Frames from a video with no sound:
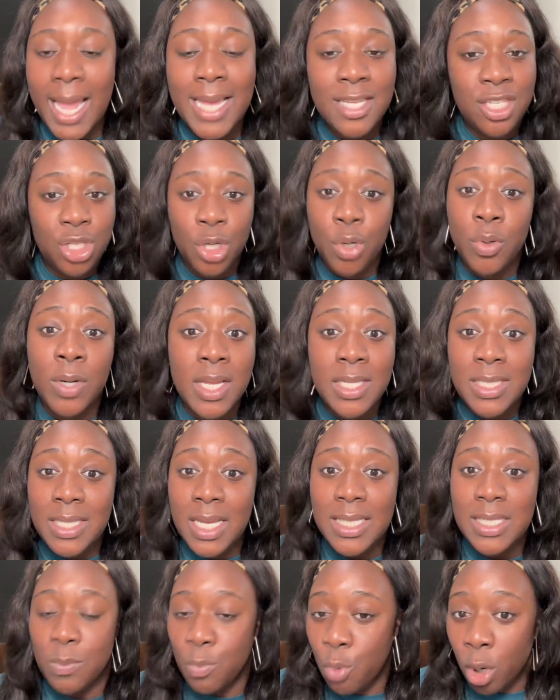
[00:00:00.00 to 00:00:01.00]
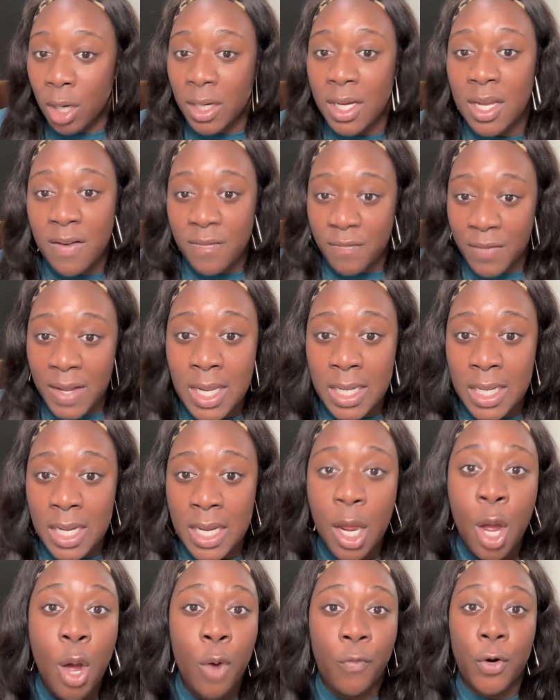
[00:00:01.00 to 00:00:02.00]
As soon as it's more
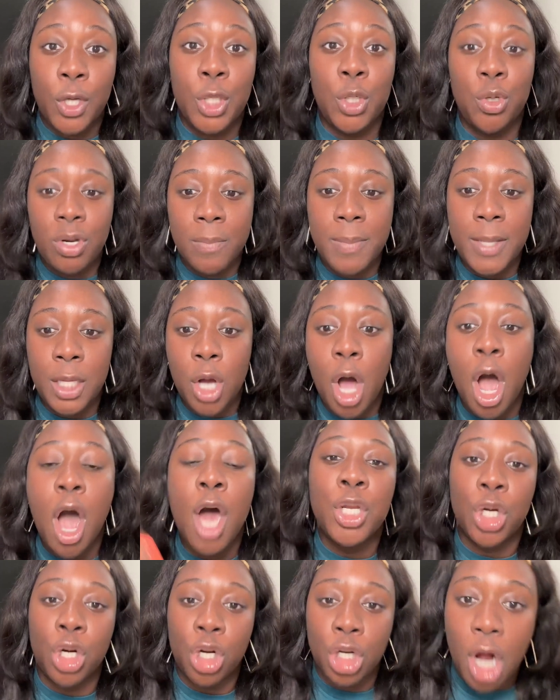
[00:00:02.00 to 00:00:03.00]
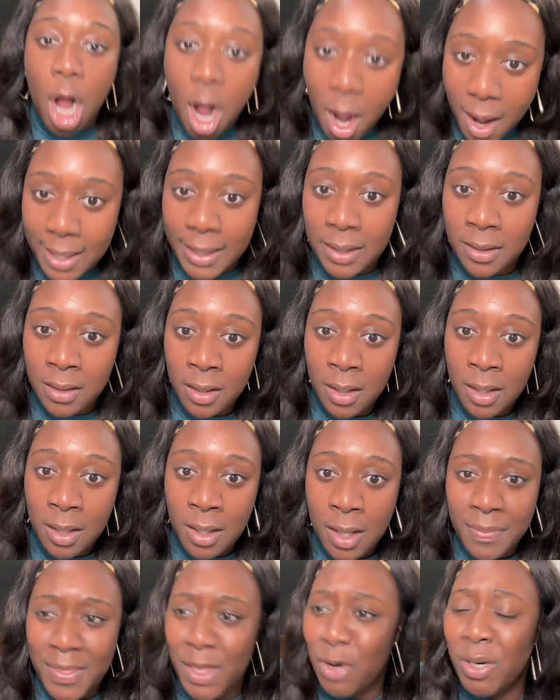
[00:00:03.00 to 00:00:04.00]
convenient for you to be gone, you're gone.
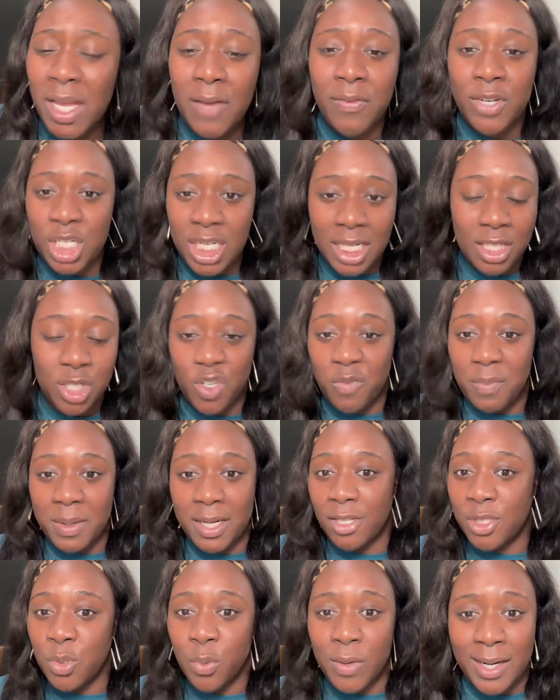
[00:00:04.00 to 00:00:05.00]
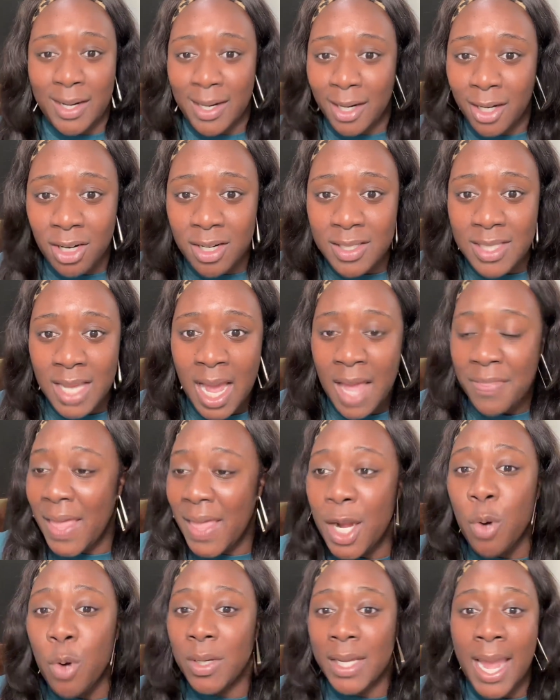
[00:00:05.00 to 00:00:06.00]
They don't give a shit that you've been there 20 years.
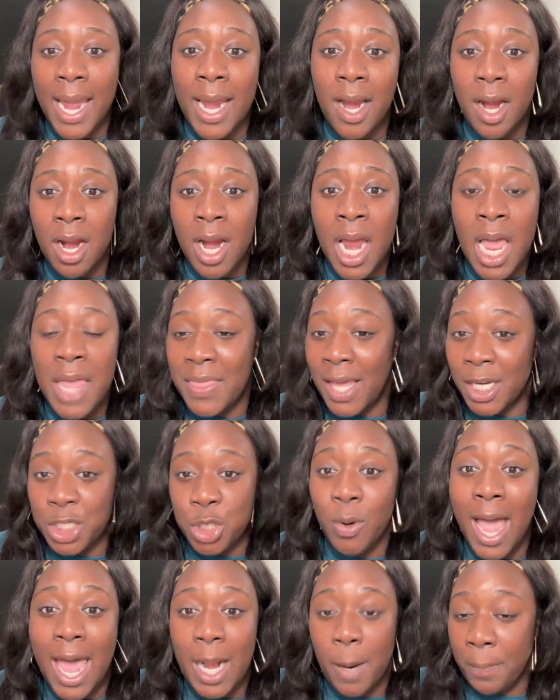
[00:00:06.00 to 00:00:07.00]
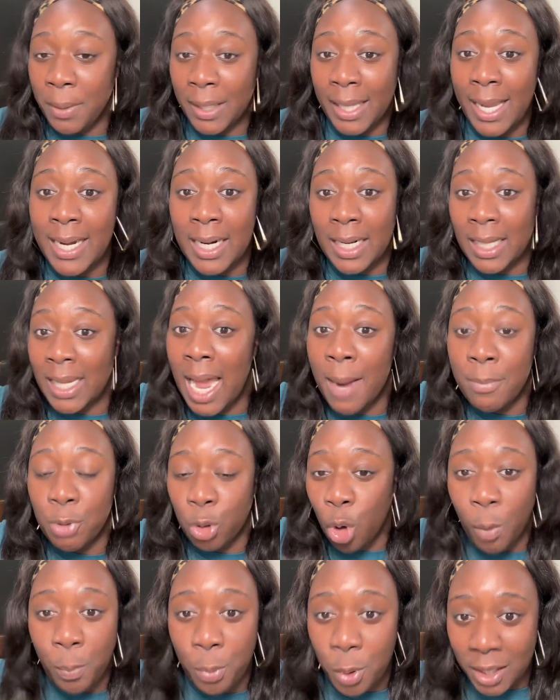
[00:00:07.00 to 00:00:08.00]
They don't care that you had a plan to climb
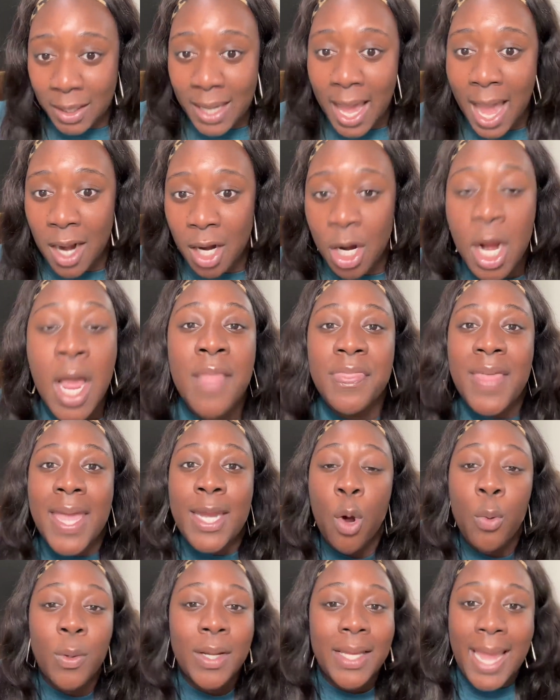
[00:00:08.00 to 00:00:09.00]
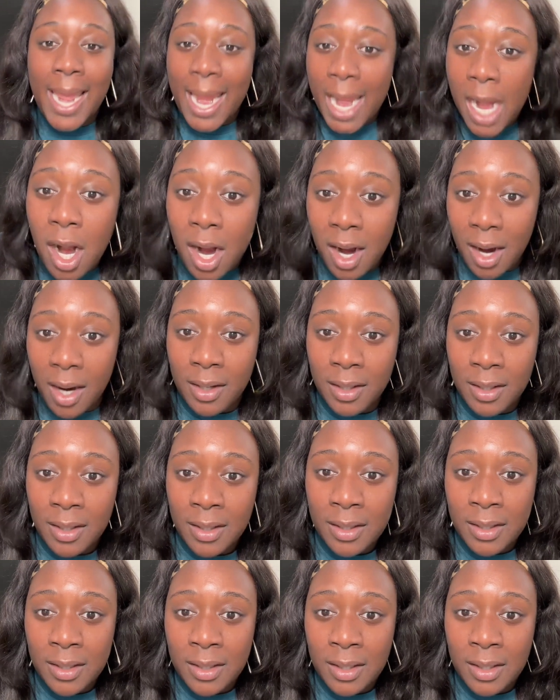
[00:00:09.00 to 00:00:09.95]
the corporate ladder. They don't care.